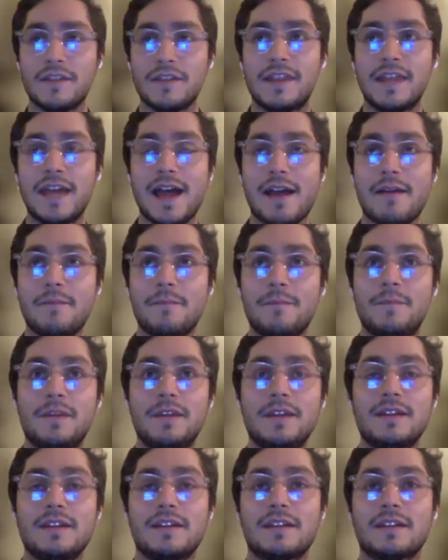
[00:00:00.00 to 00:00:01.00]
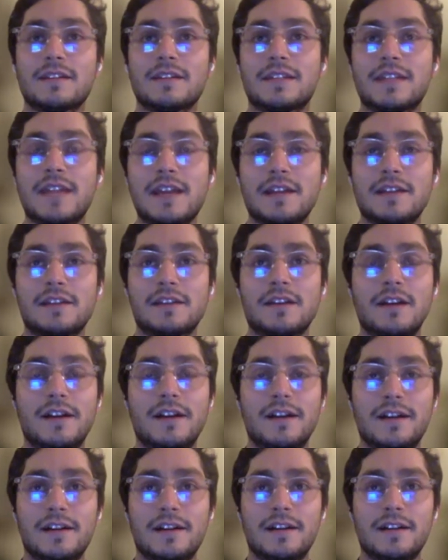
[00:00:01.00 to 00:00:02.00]
That being said,
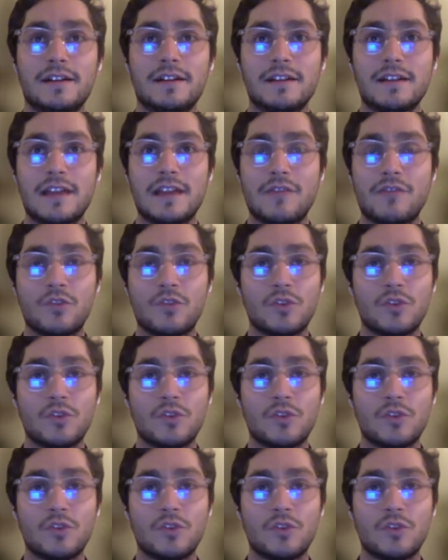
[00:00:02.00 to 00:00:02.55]
if